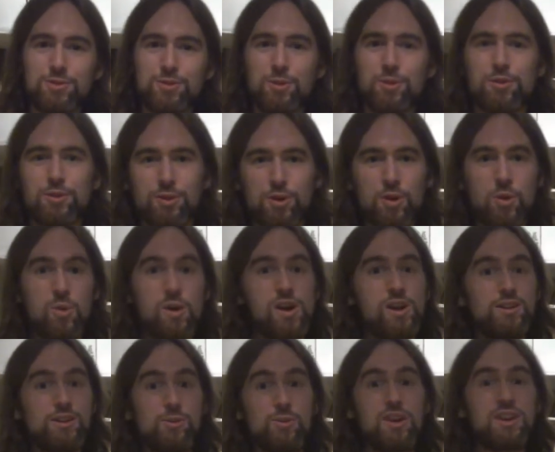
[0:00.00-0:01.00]
so I thought
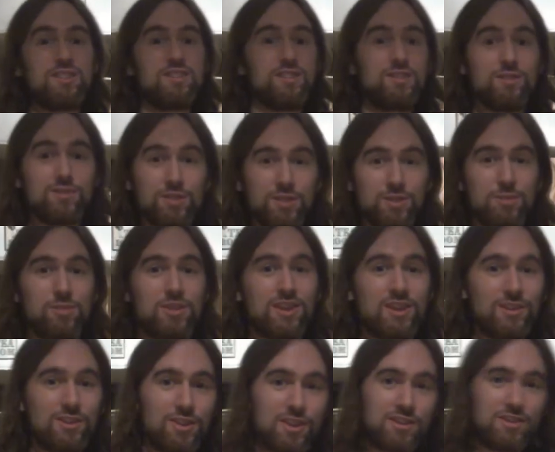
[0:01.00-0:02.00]
while you're waiting for
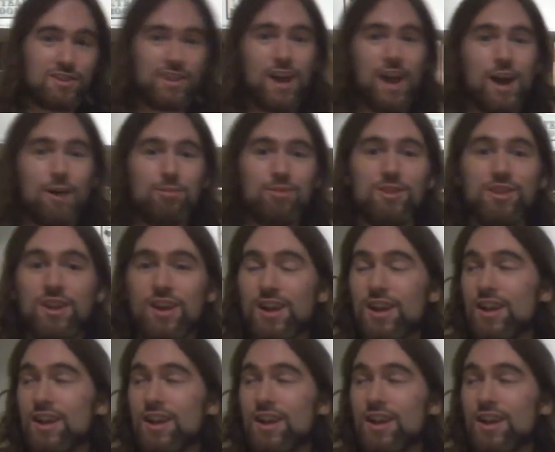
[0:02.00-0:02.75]
something interesting to happen,